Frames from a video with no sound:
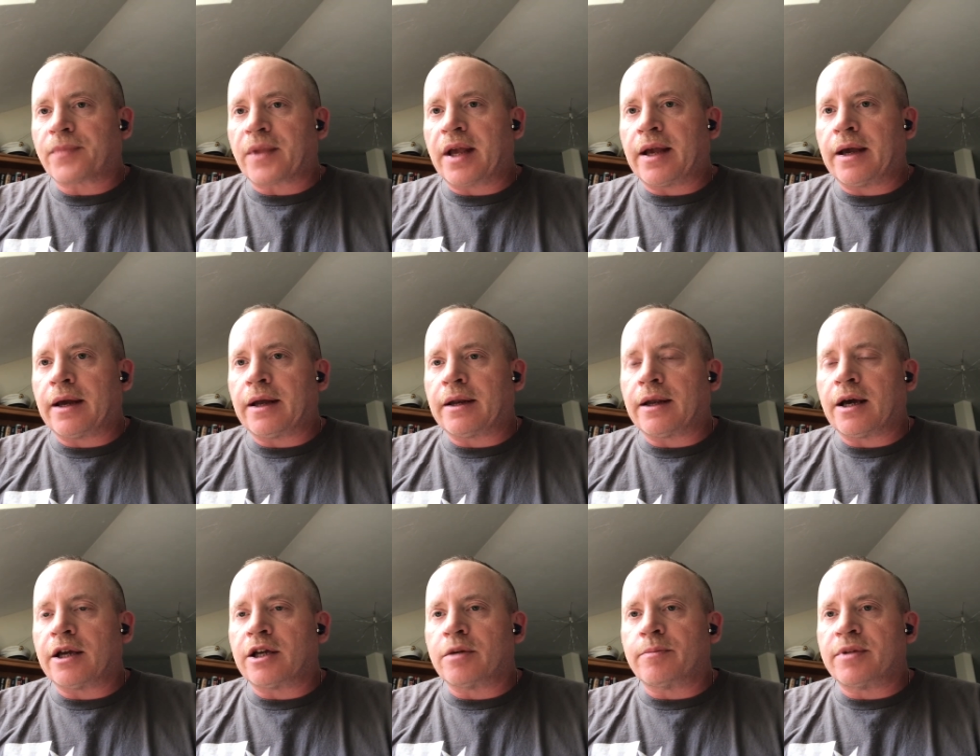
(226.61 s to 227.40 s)
and
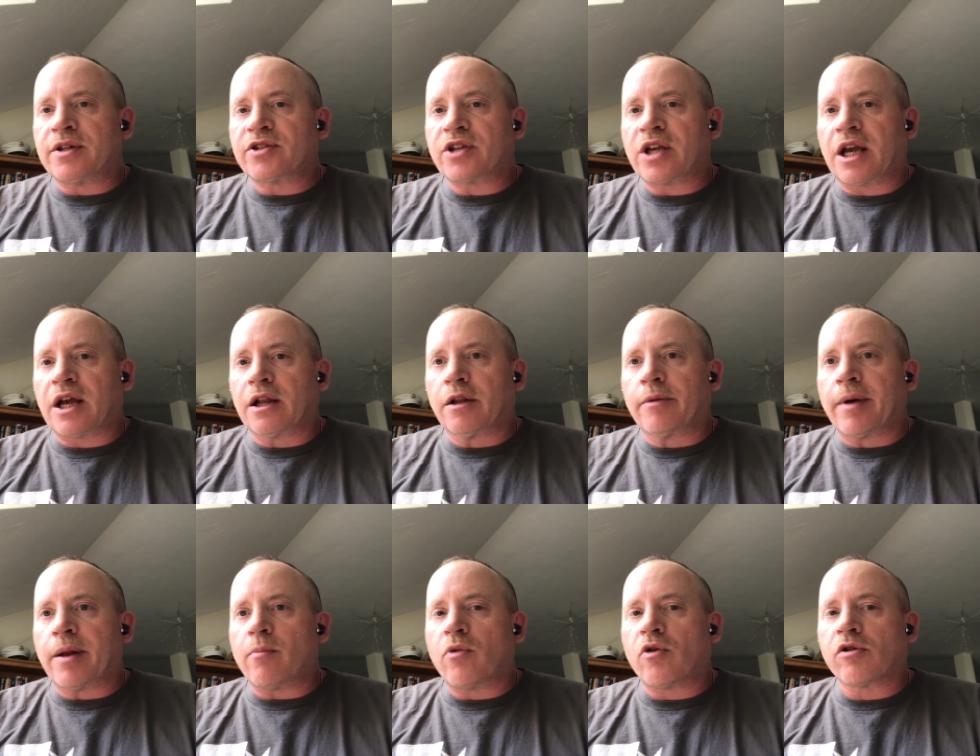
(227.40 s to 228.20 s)
you'll be seeing a little
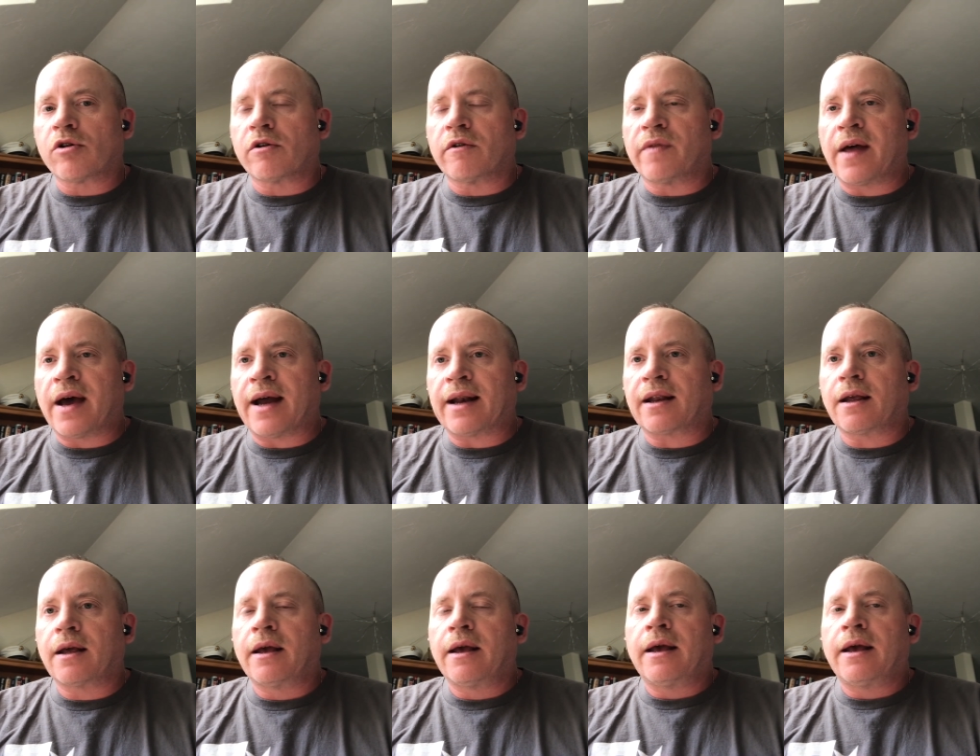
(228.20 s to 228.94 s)
bit more of that